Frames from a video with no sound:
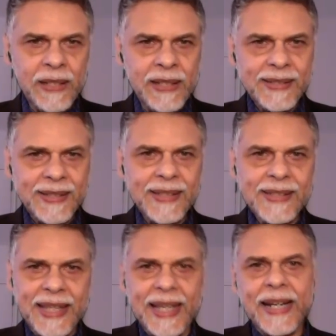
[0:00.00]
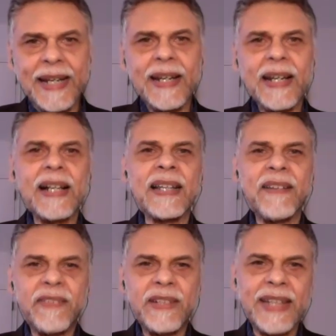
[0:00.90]
Since then,
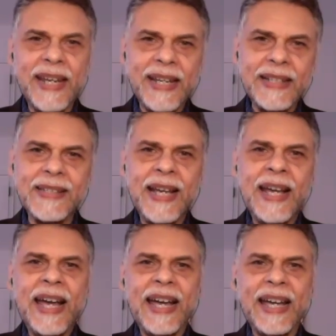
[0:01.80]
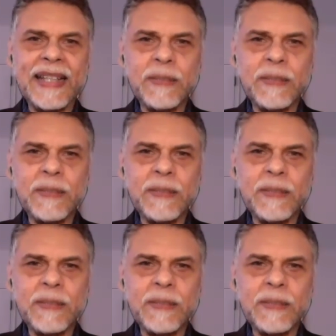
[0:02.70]
11 Days has